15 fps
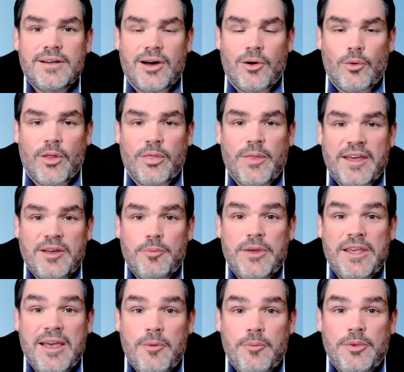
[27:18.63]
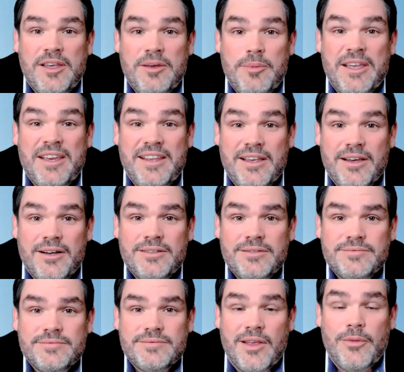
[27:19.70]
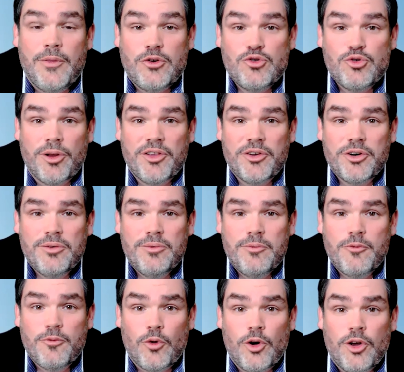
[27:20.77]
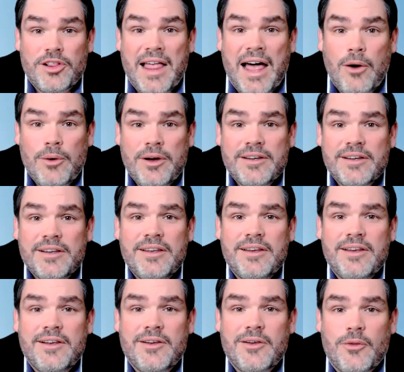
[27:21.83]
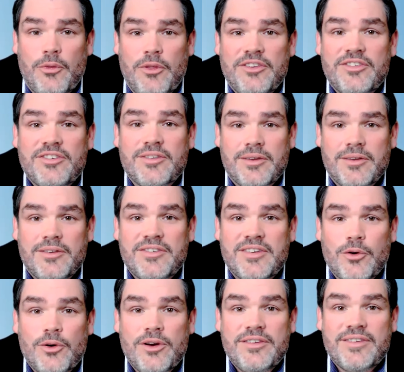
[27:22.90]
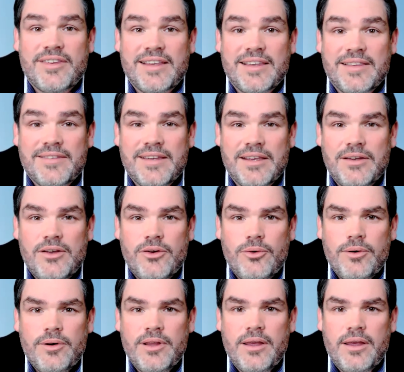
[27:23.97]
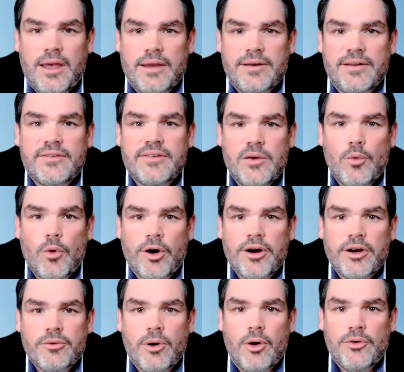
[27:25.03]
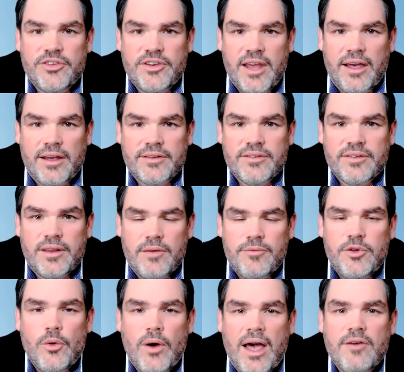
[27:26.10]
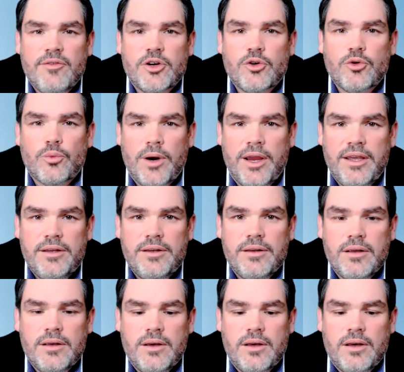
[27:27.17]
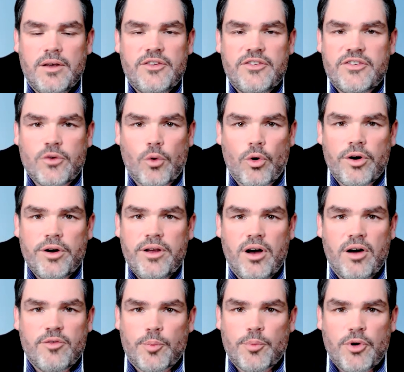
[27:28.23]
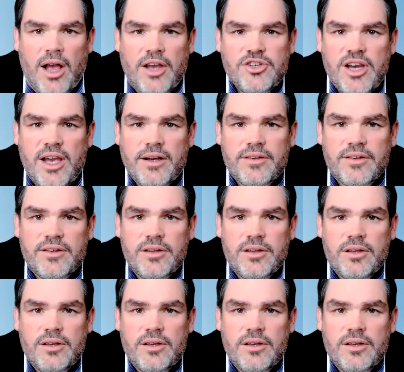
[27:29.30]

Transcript: I want to thank BMP Media and the Driller for allowing this series to continue and to see where it grows next. If you have a great story of a project